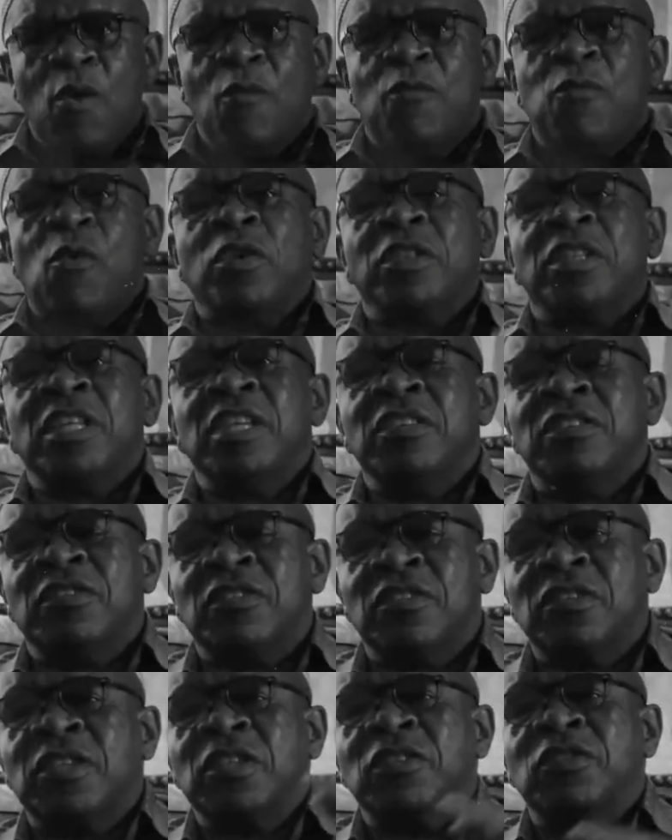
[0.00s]
for
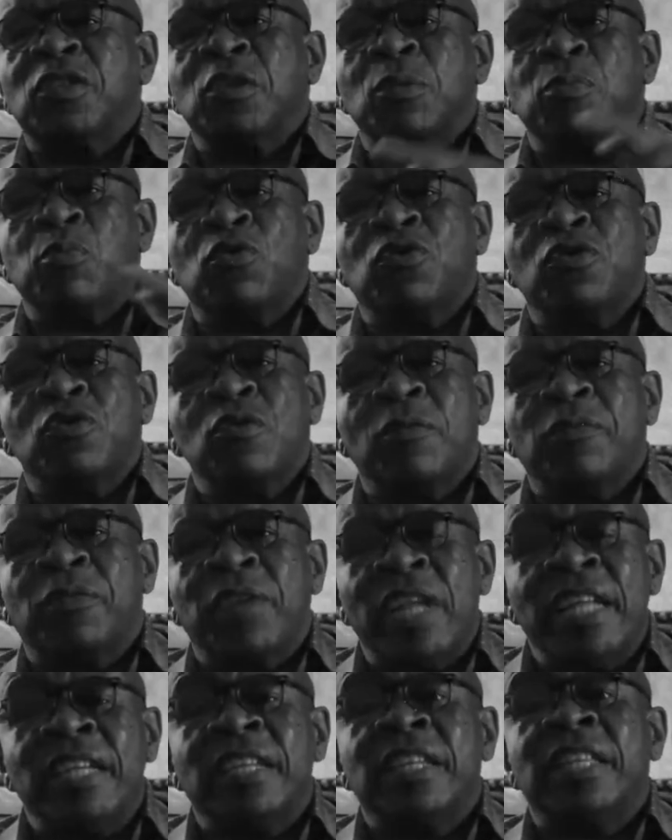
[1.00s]
this distribution of
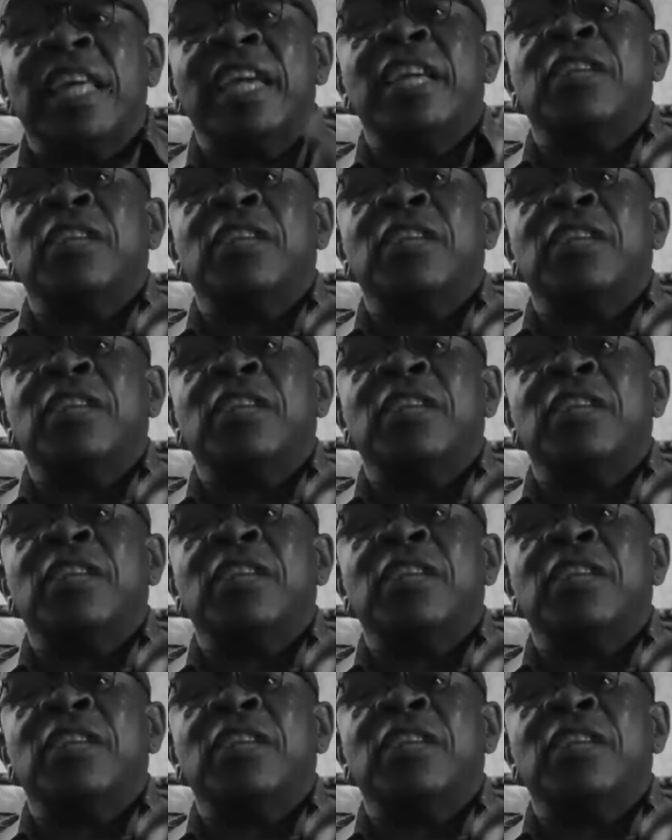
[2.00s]
land. They